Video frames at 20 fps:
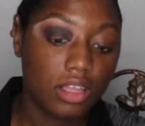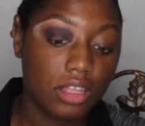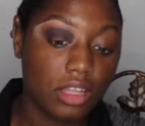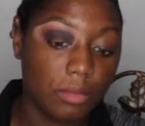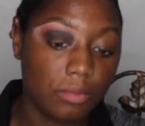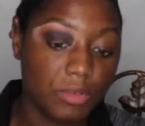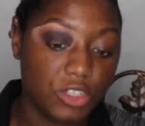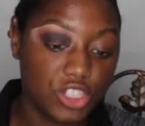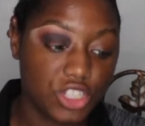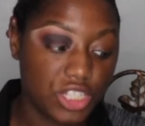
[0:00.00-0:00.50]

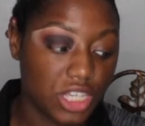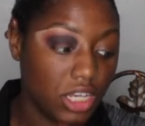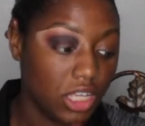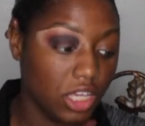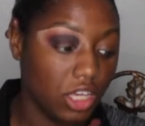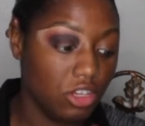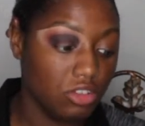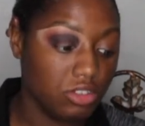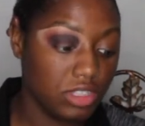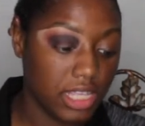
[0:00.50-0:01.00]
And I'm just going
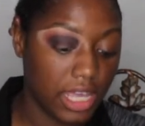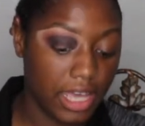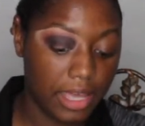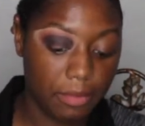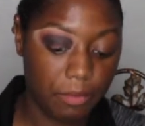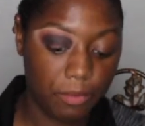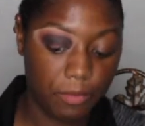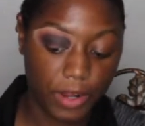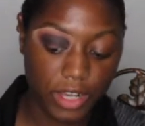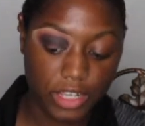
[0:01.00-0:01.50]
to use
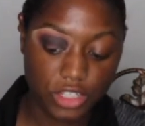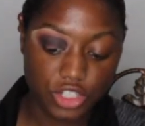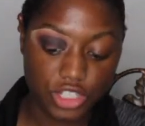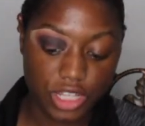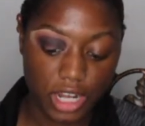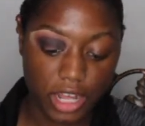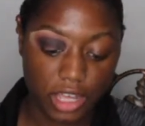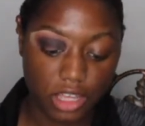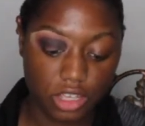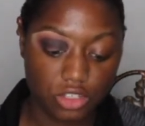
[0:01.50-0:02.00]
that brush
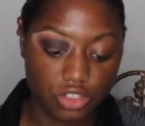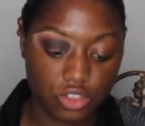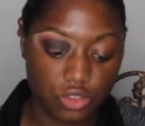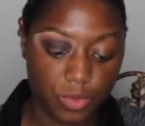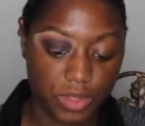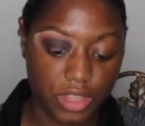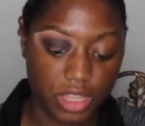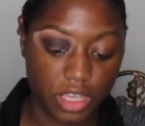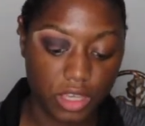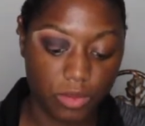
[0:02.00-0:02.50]
that I used
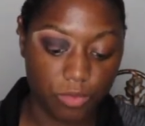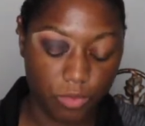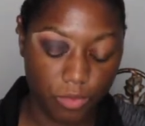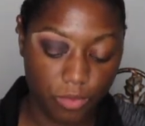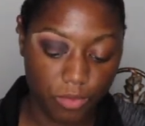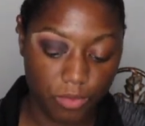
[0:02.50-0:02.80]
with the...